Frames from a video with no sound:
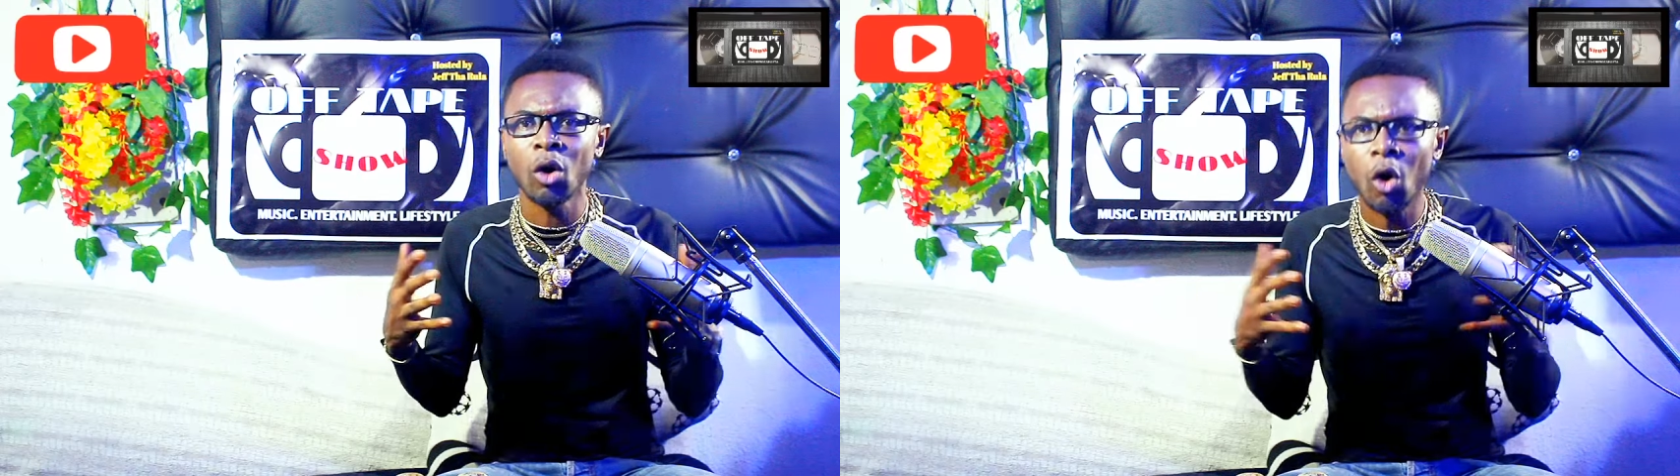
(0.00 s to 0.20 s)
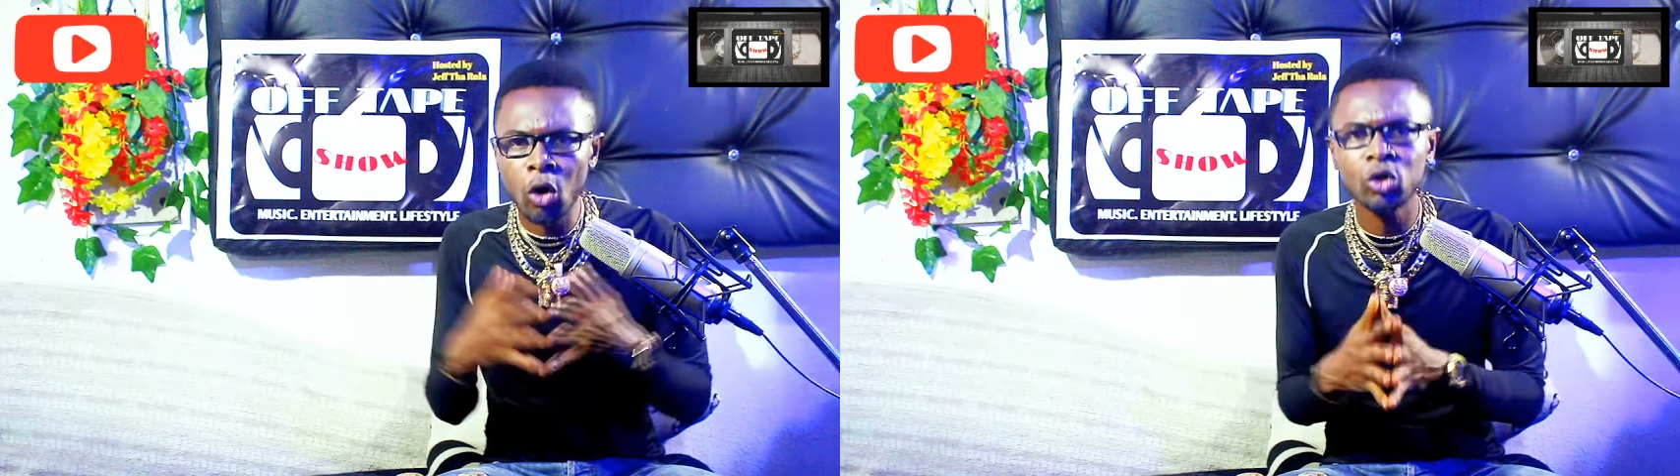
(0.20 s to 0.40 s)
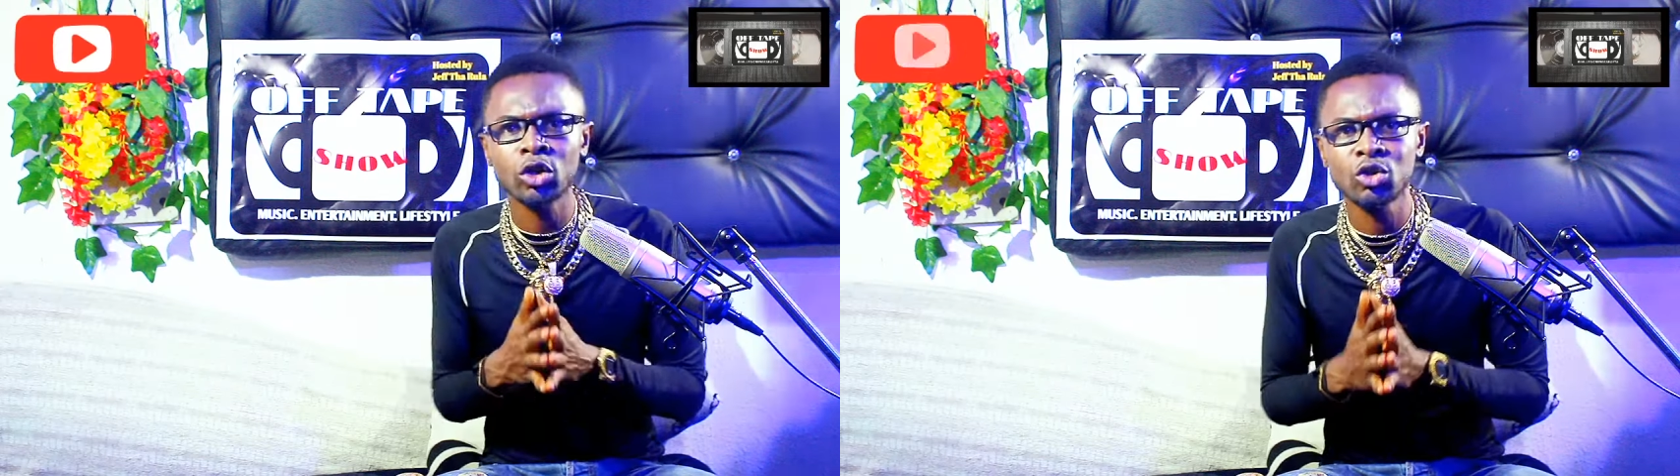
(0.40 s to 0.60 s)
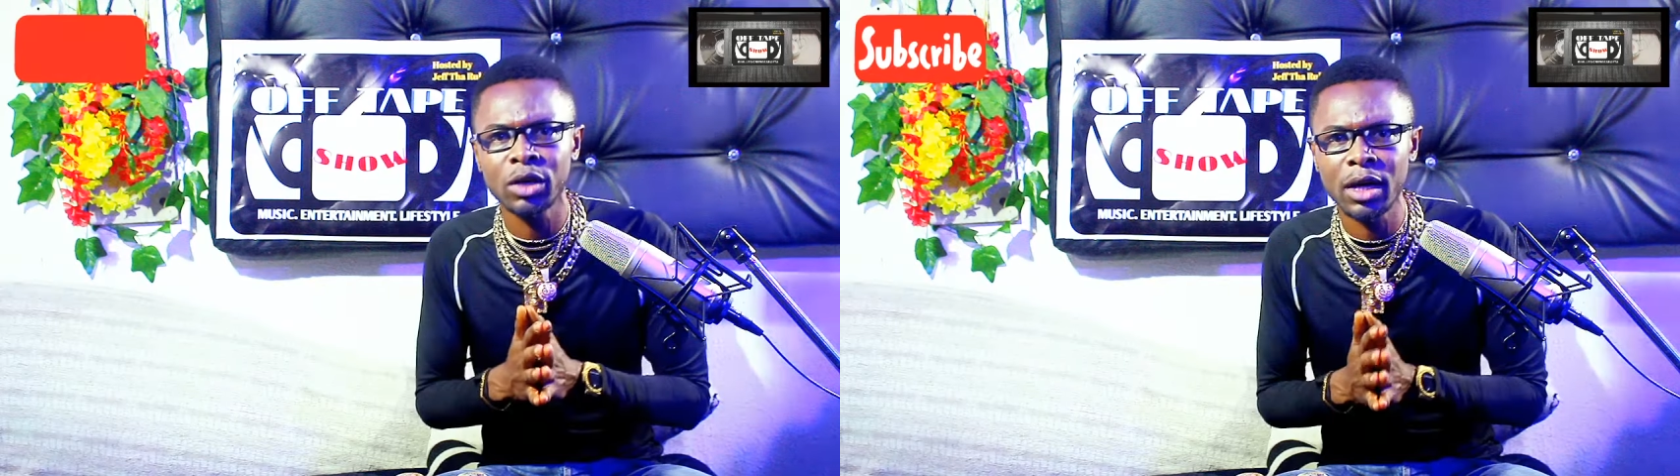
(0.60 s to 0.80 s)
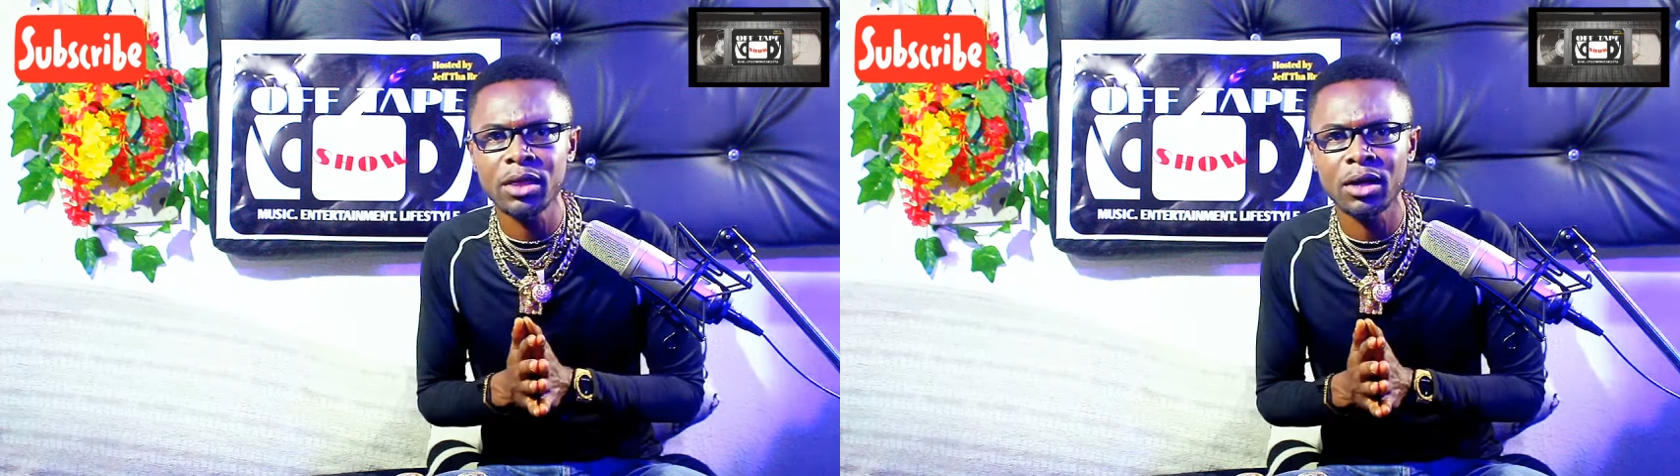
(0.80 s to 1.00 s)
all not
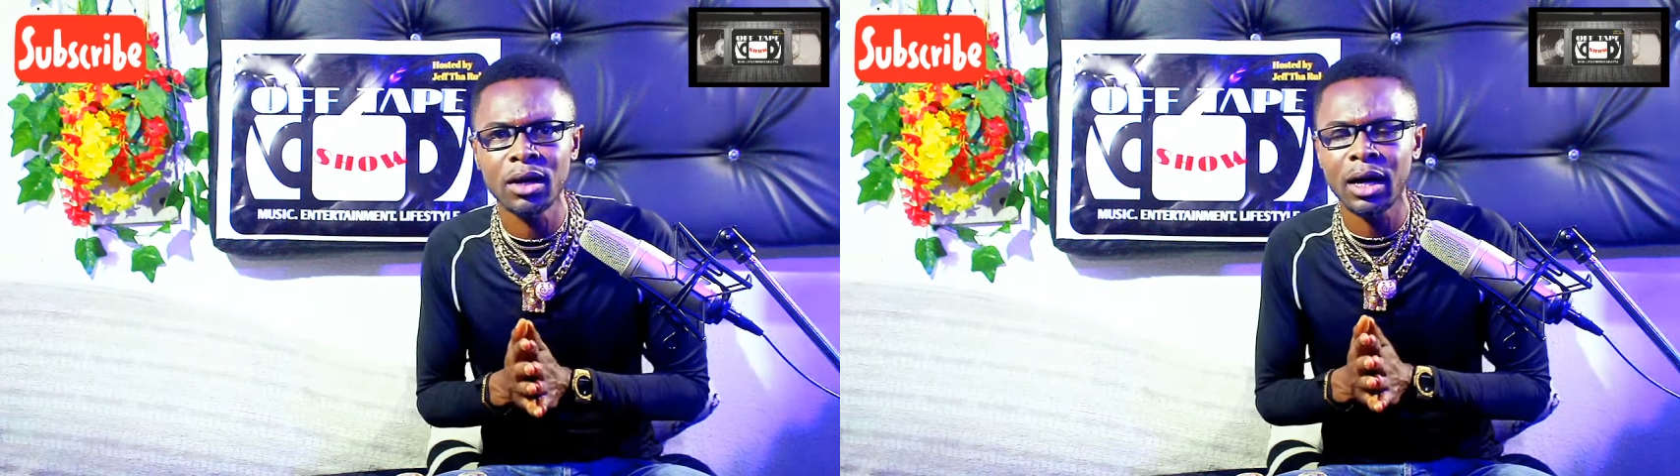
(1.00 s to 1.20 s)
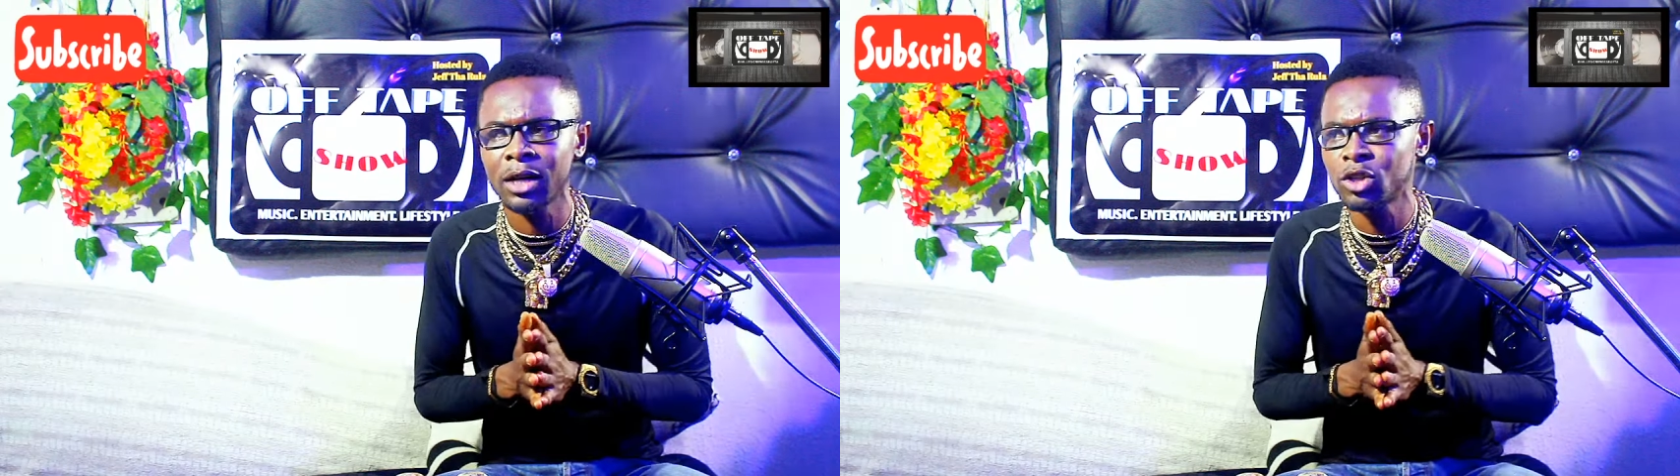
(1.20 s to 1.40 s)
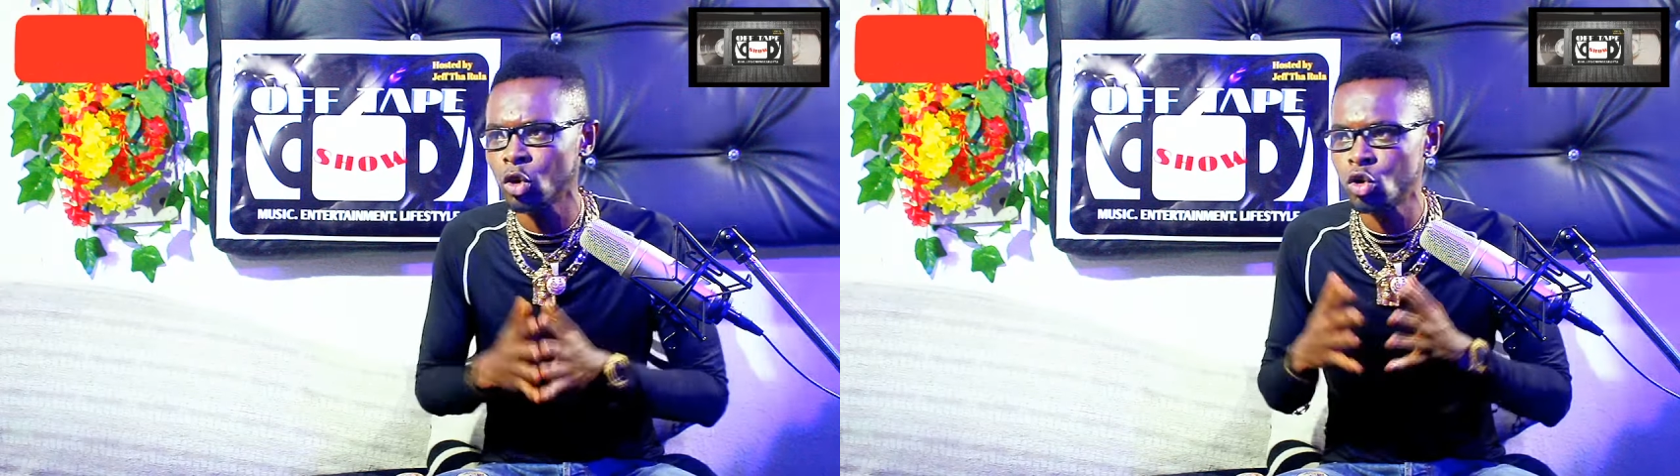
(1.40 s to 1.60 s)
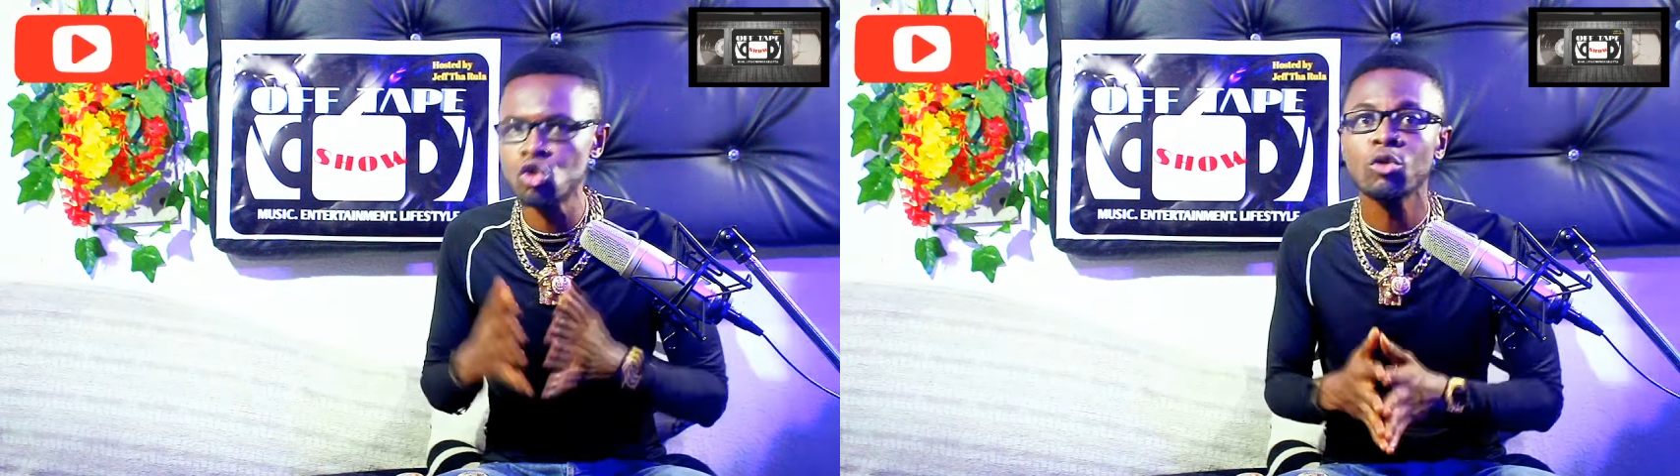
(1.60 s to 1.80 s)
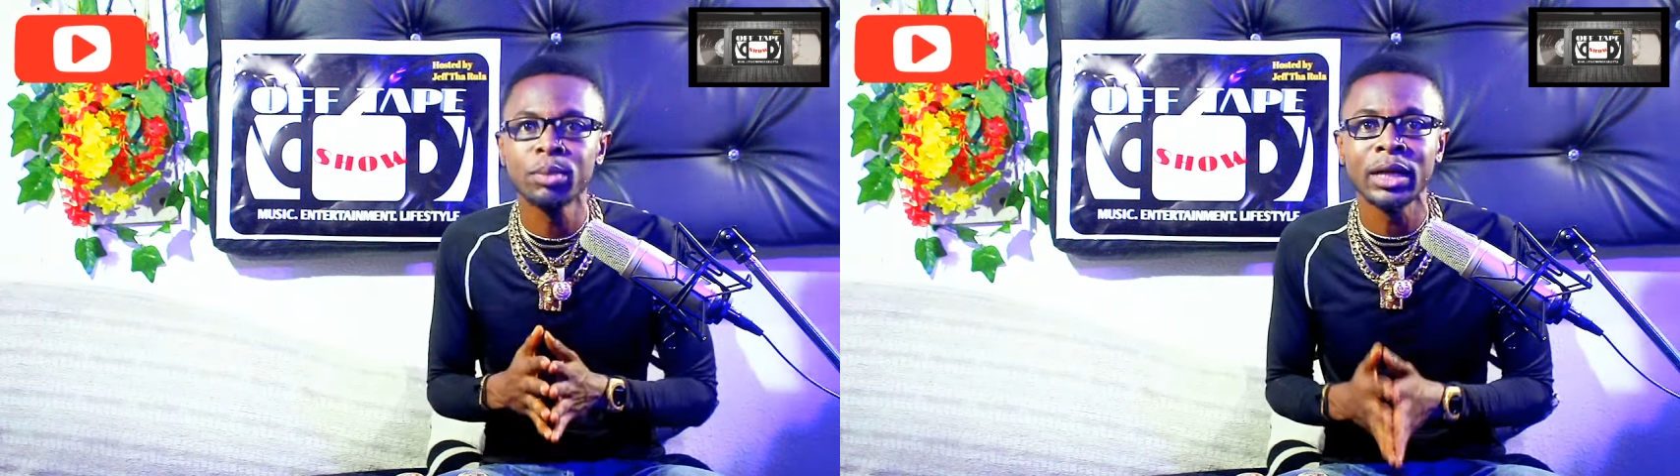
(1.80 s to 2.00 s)
together as a
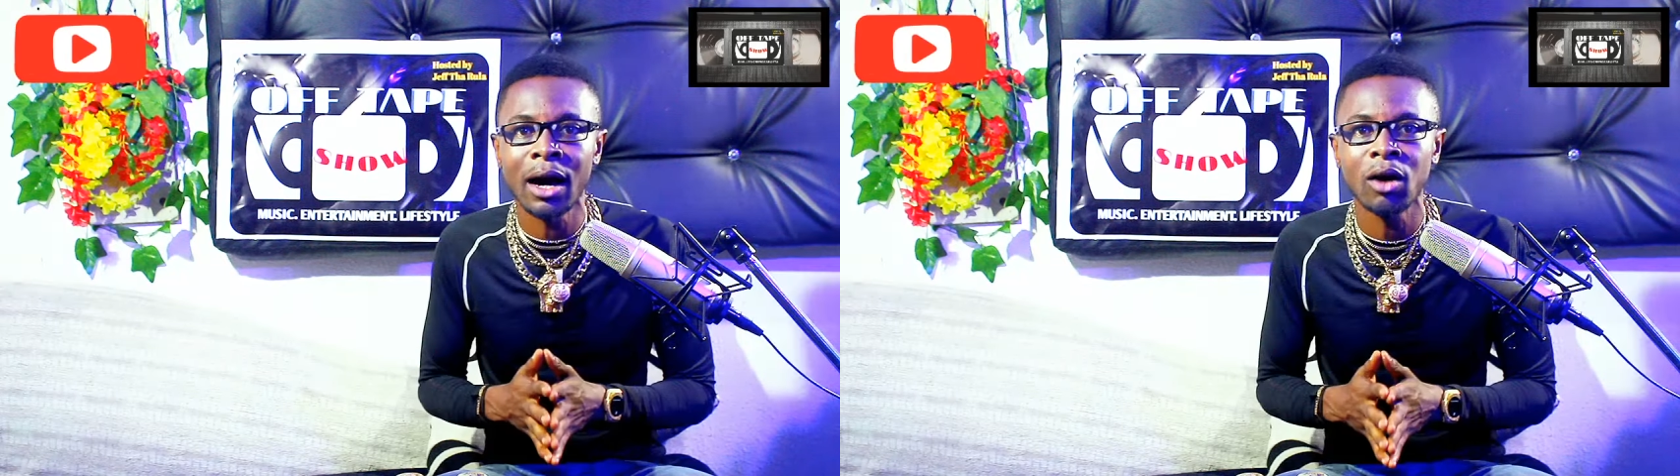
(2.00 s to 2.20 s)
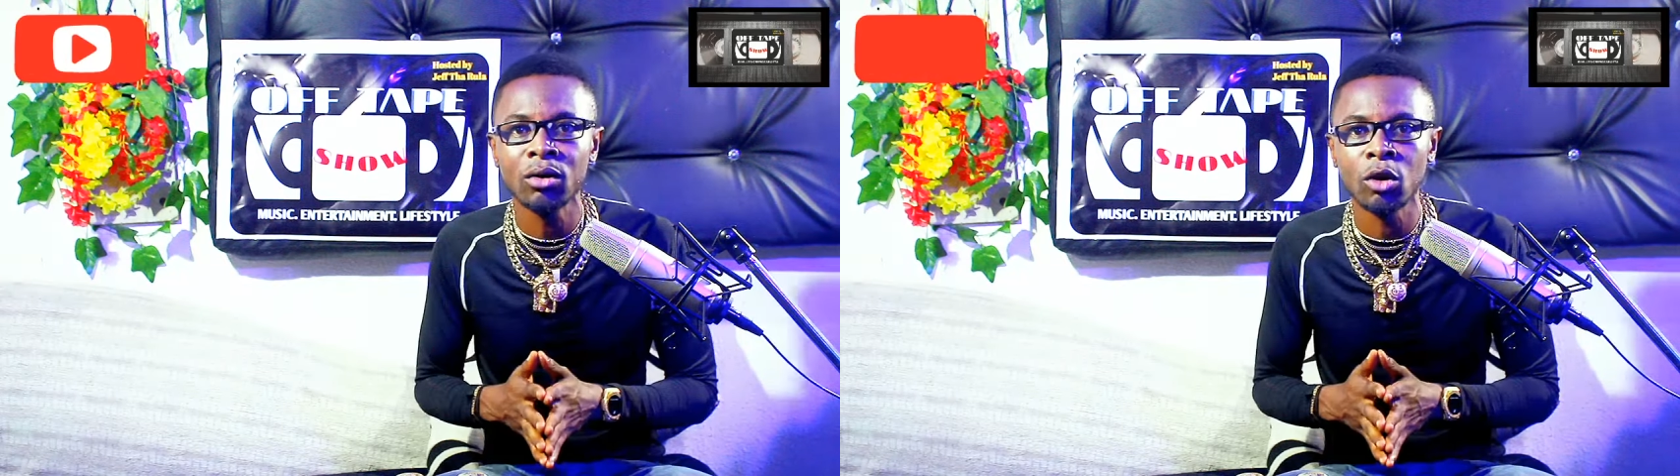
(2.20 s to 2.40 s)
group now,